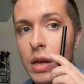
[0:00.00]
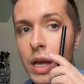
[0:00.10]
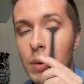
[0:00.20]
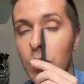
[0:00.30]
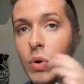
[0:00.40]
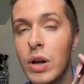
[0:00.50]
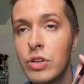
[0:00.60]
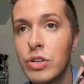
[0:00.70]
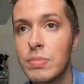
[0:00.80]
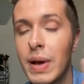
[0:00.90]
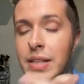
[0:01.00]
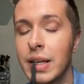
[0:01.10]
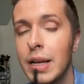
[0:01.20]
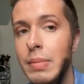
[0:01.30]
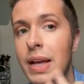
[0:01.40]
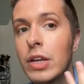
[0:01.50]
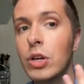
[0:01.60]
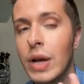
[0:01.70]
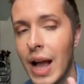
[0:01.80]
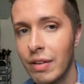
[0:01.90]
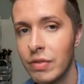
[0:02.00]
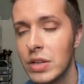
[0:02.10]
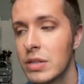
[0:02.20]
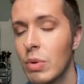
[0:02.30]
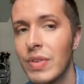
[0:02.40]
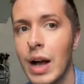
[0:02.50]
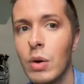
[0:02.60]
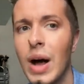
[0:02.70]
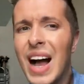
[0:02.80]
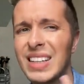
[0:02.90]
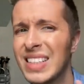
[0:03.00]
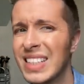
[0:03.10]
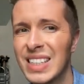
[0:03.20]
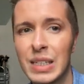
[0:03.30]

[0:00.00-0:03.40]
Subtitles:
it will just basically make a new canvas without adding